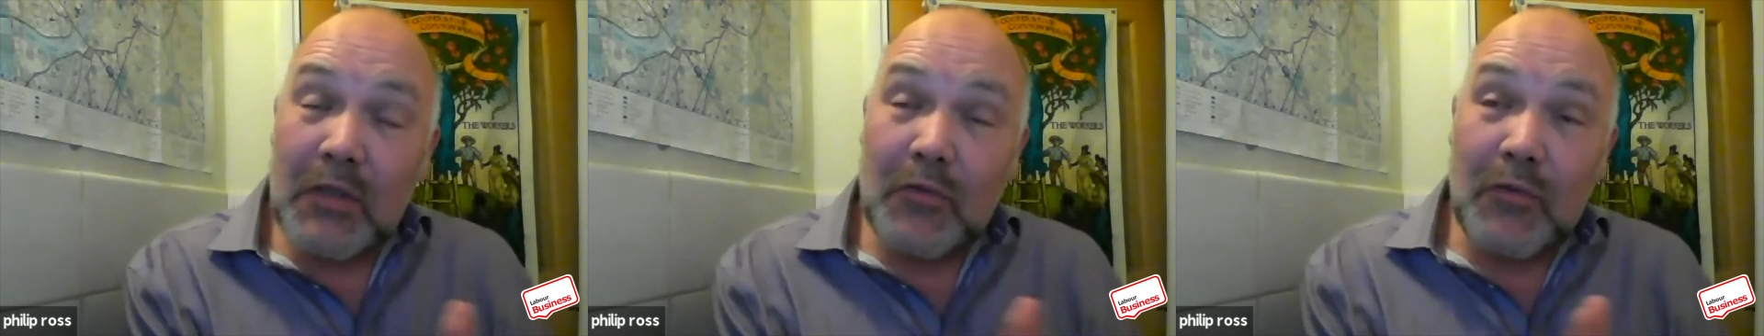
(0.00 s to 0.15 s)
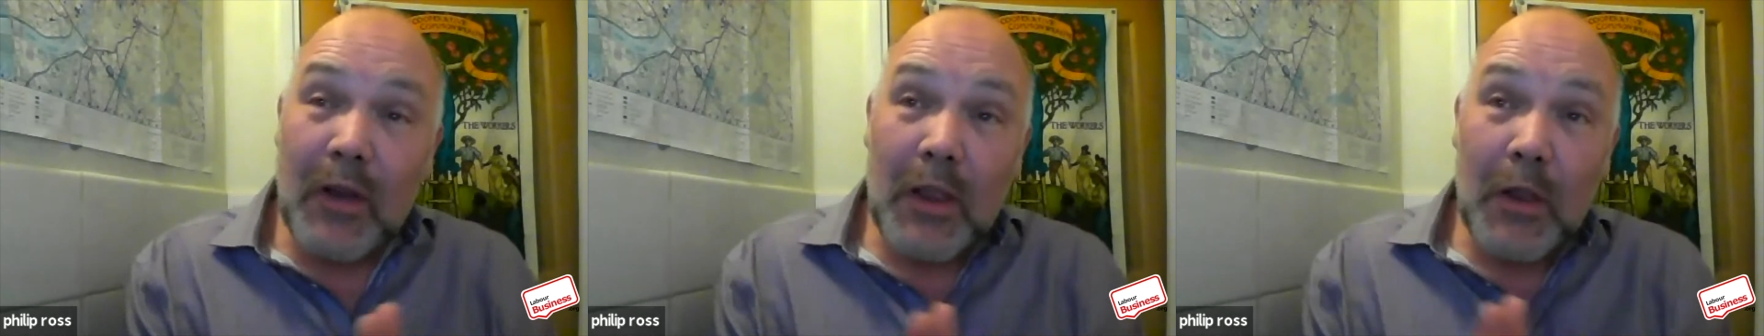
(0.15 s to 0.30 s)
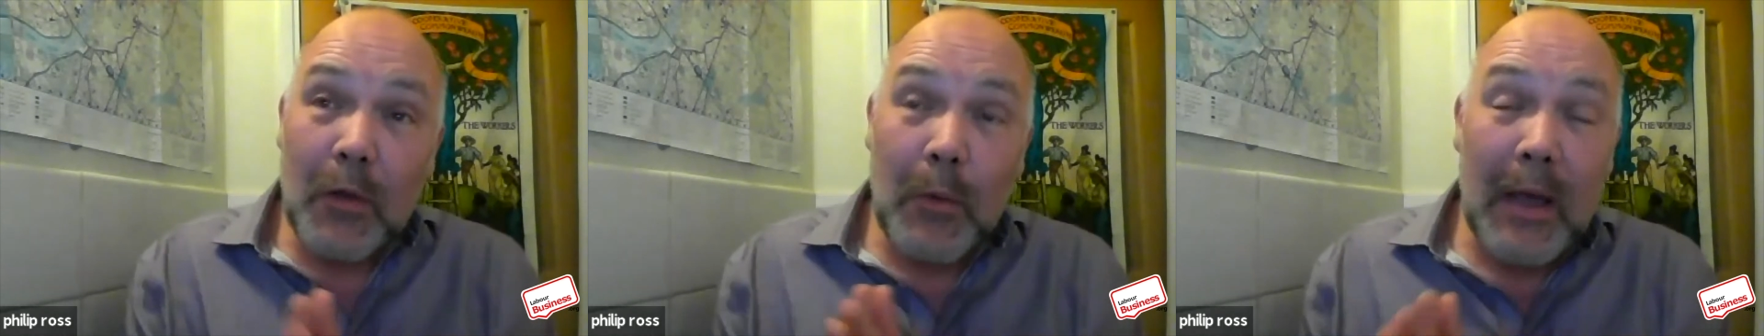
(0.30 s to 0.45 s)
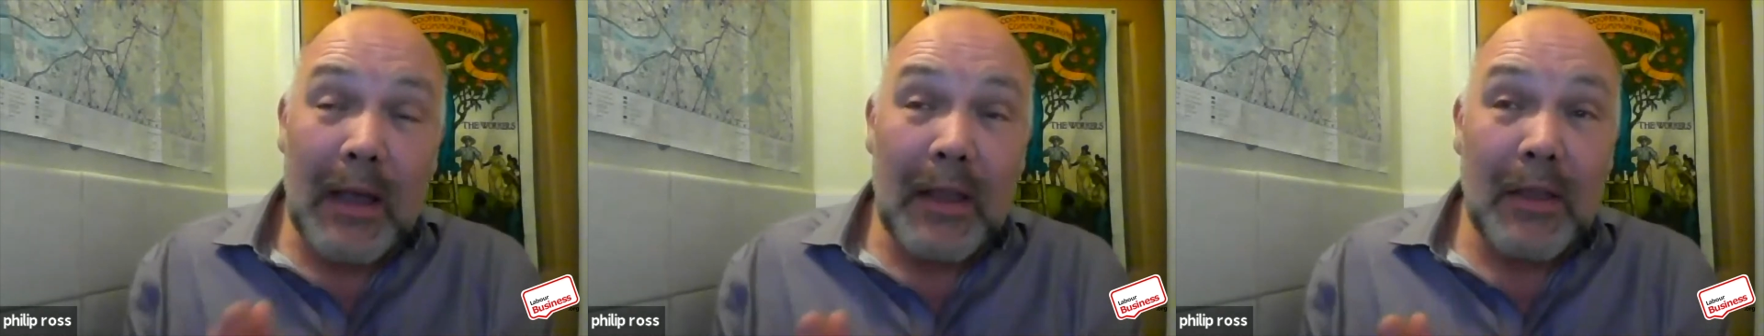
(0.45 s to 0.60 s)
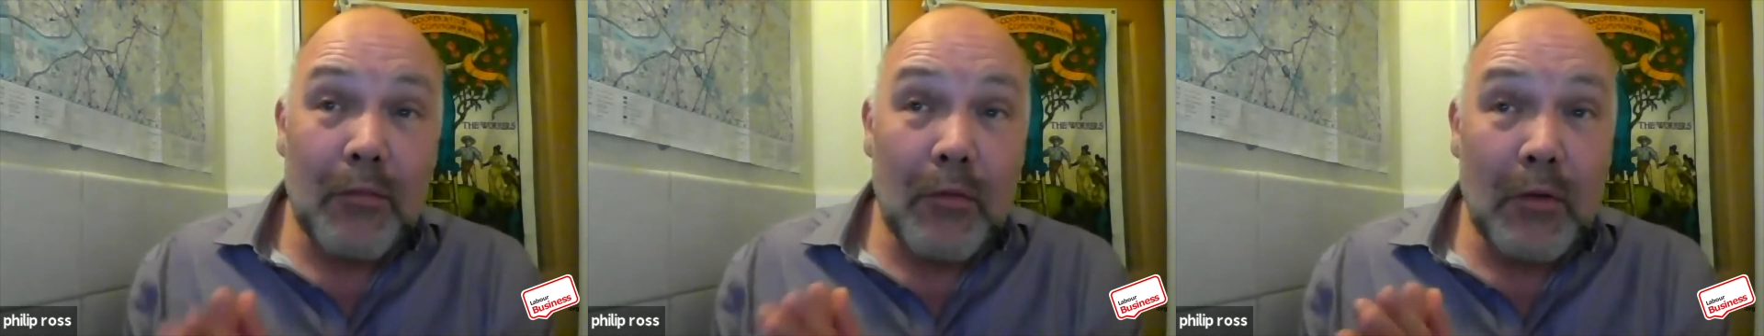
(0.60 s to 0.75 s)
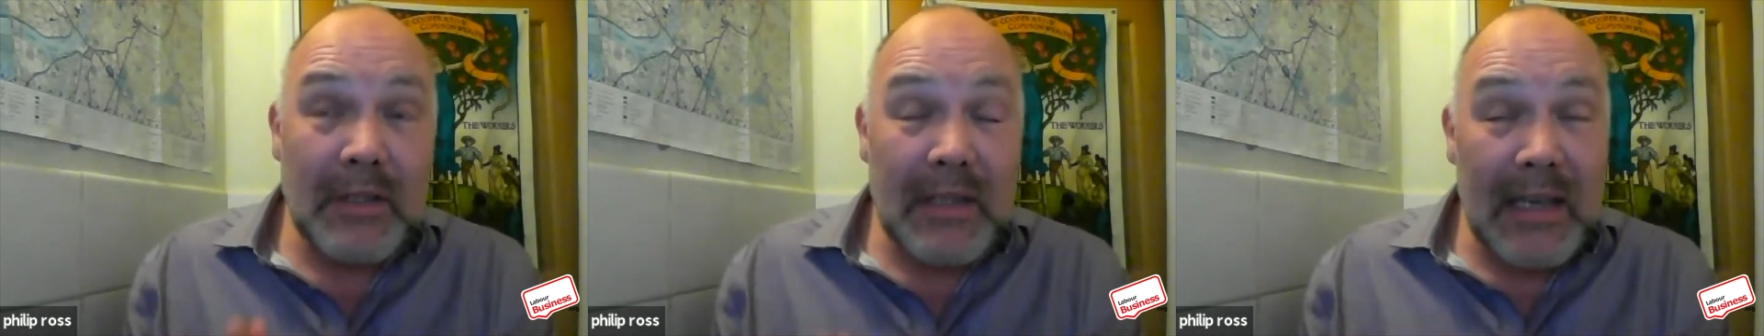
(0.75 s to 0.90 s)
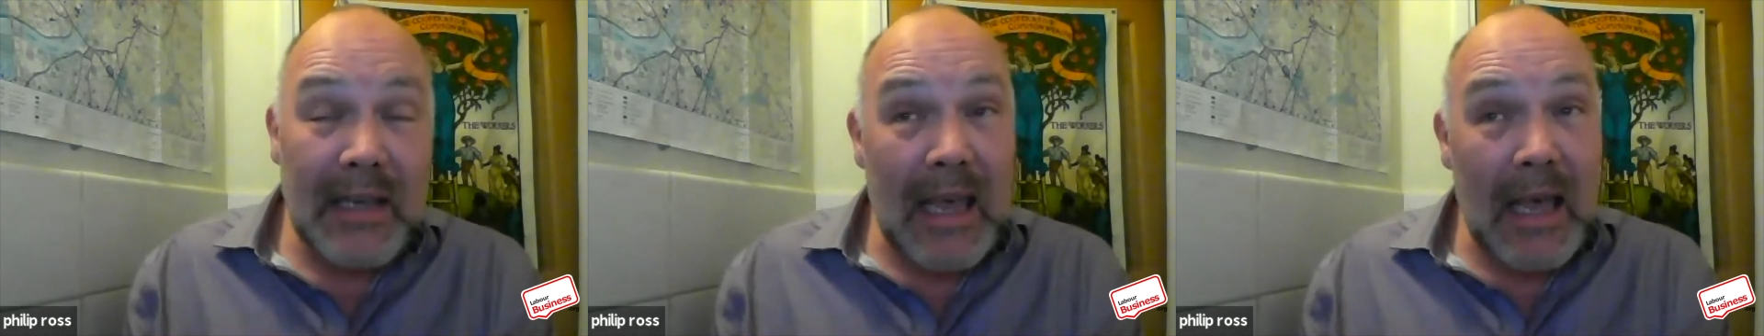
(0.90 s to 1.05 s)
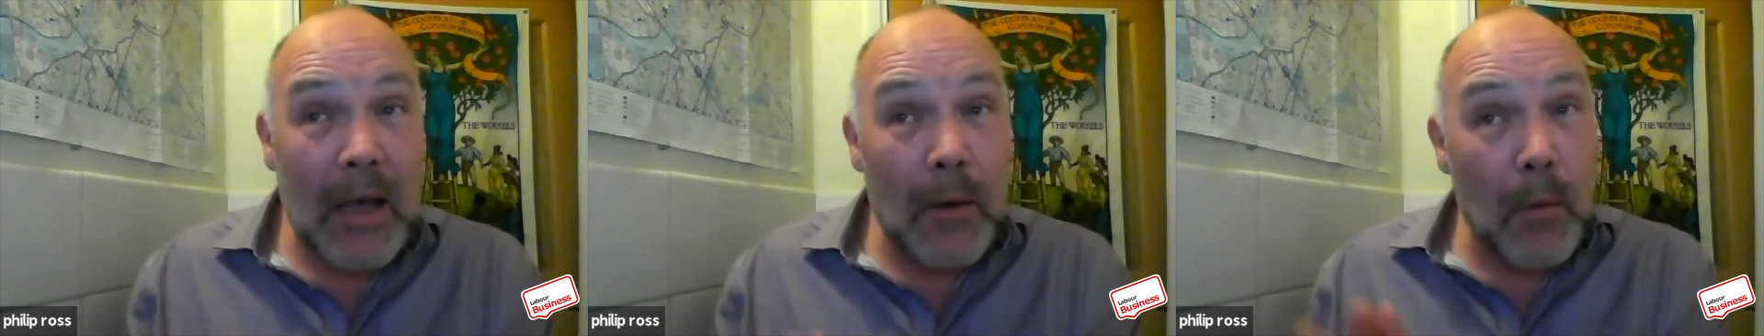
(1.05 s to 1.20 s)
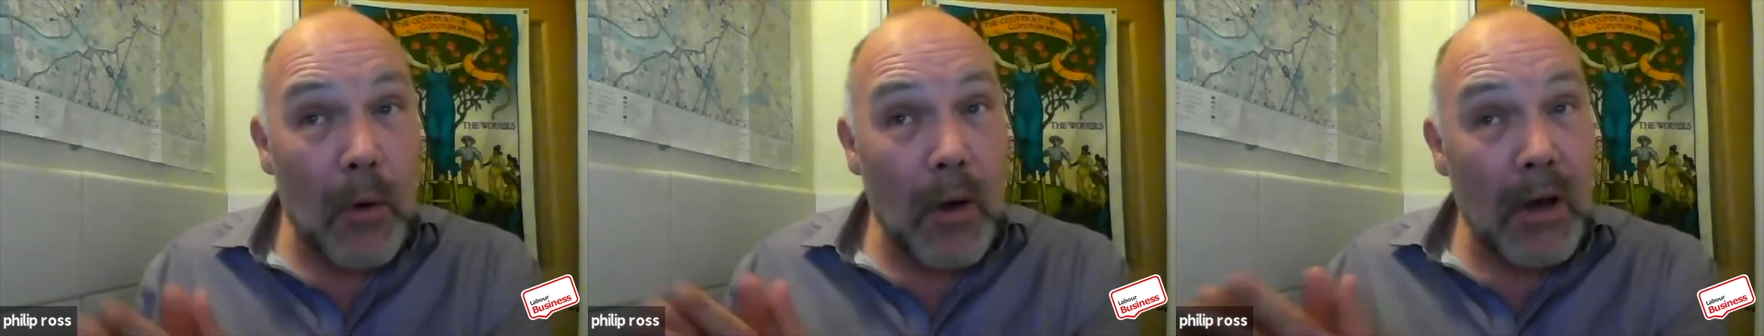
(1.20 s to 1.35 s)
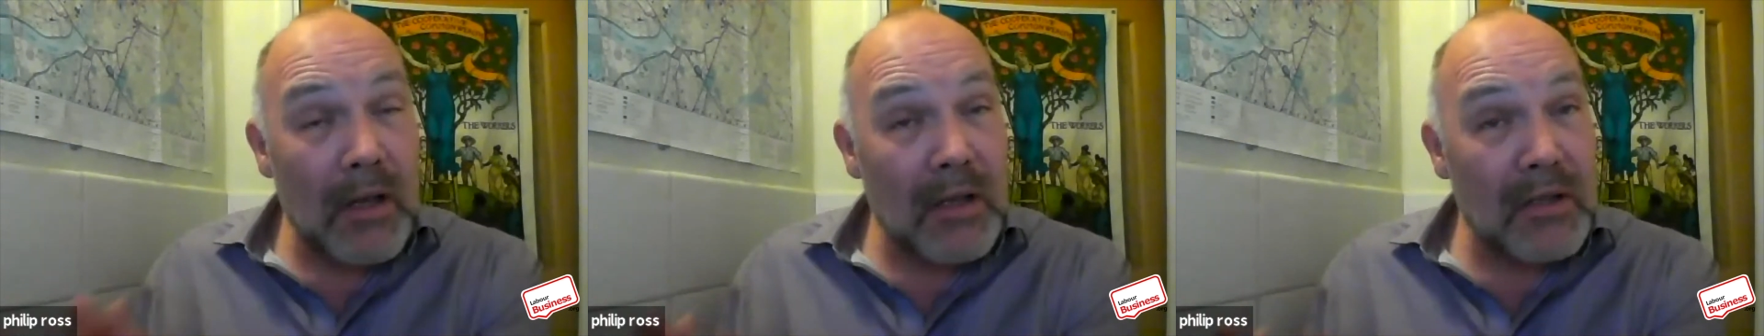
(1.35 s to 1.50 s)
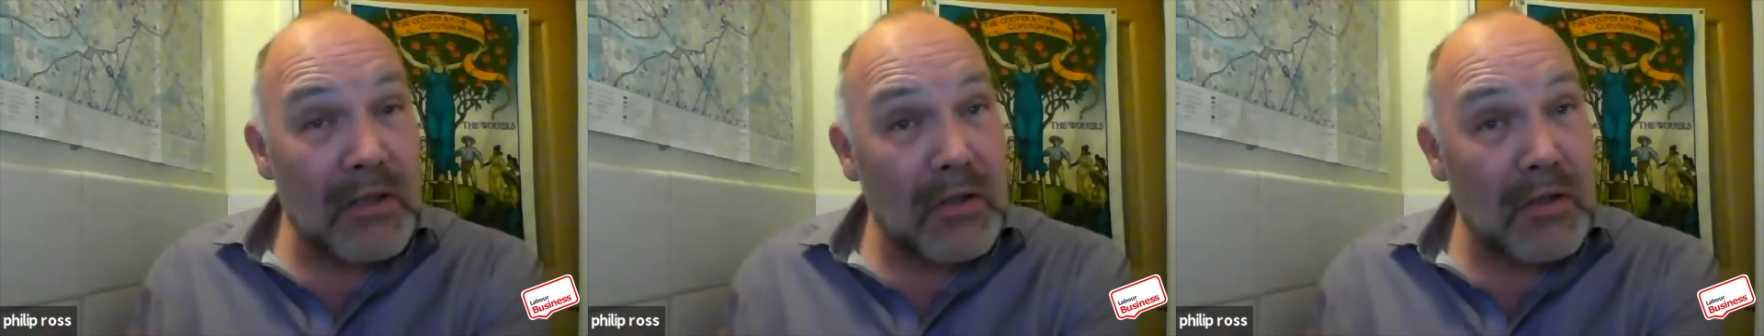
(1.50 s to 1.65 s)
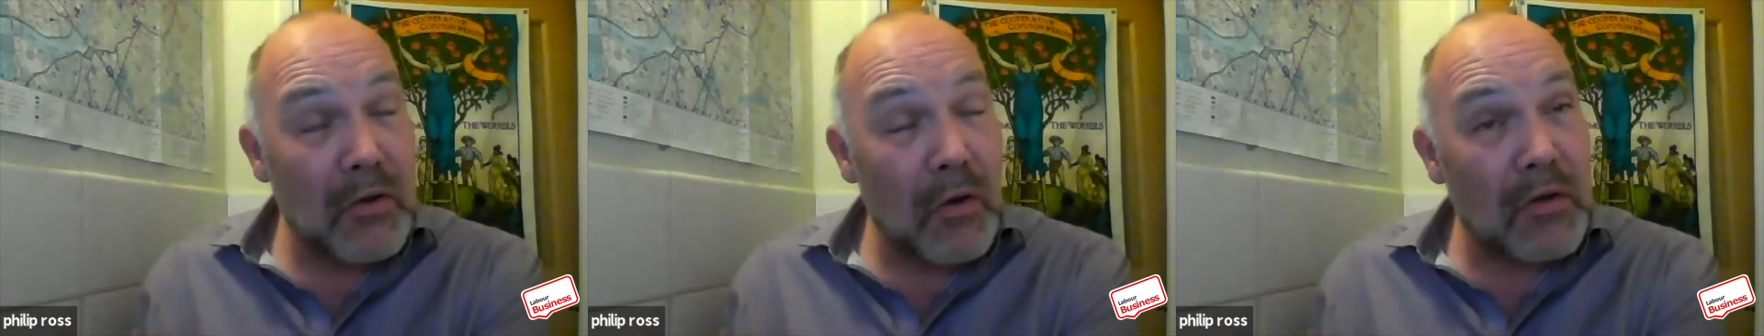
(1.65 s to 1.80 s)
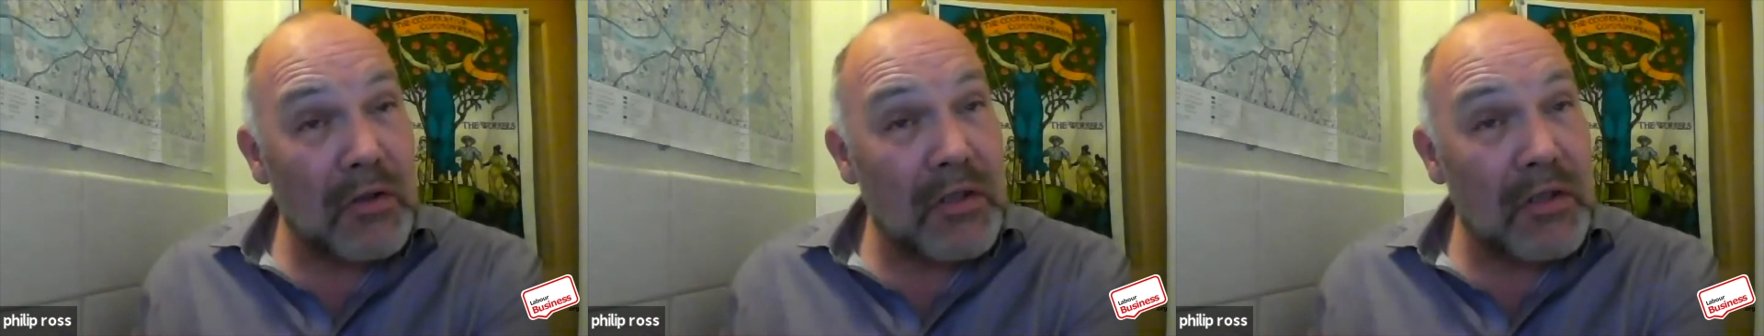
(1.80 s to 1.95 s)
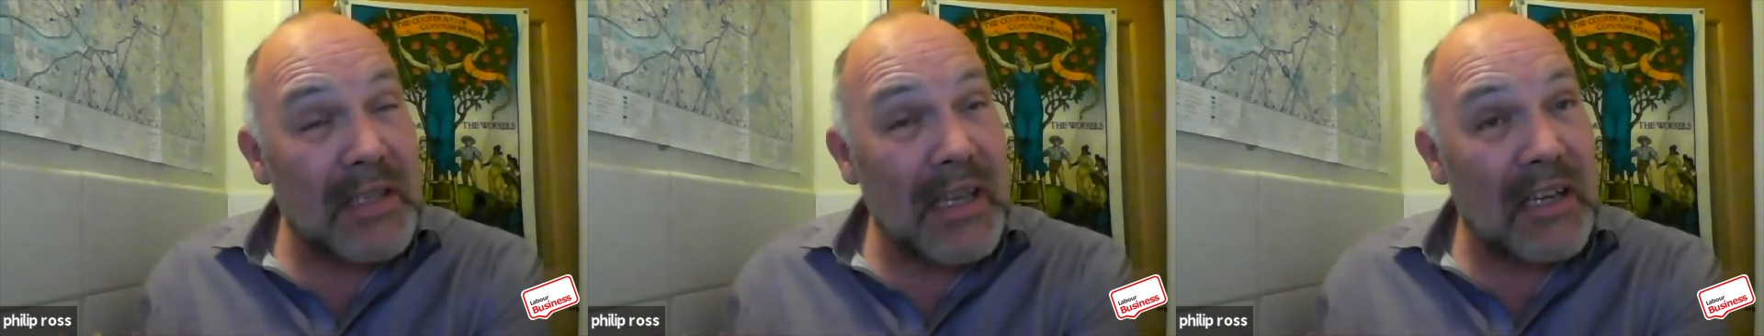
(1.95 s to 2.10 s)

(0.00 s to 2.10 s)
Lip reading: right the way through to care workers and doctors,